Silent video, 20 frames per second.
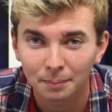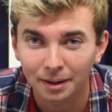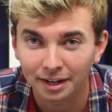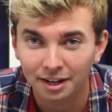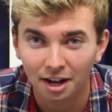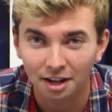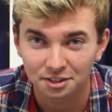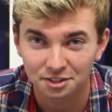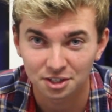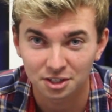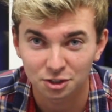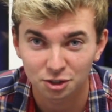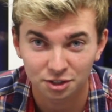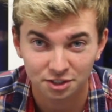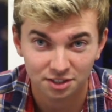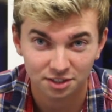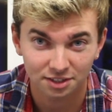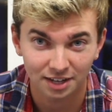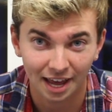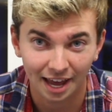my cousin
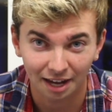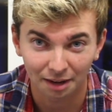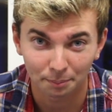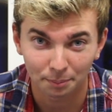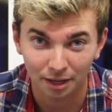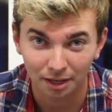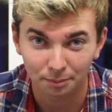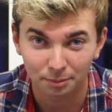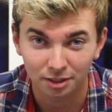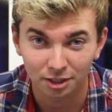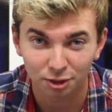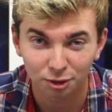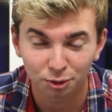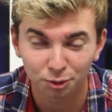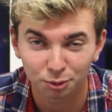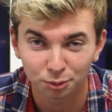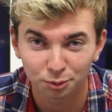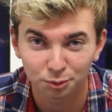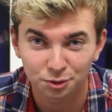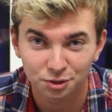just had a baby
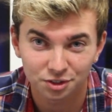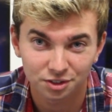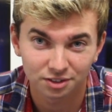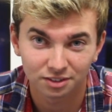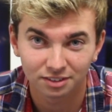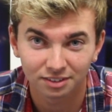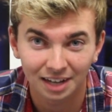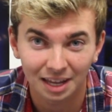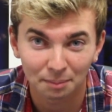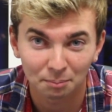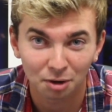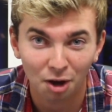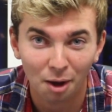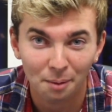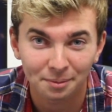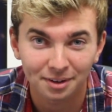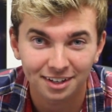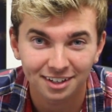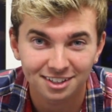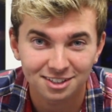who's named
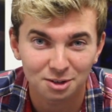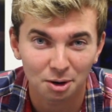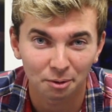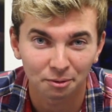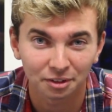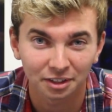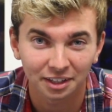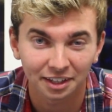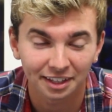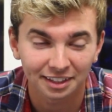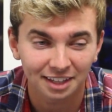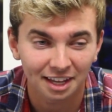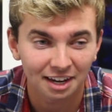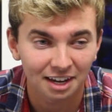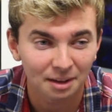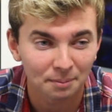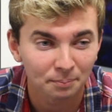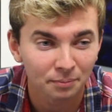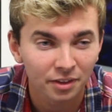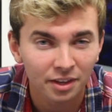Dominic, so I really like that
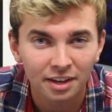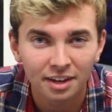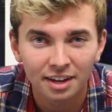name.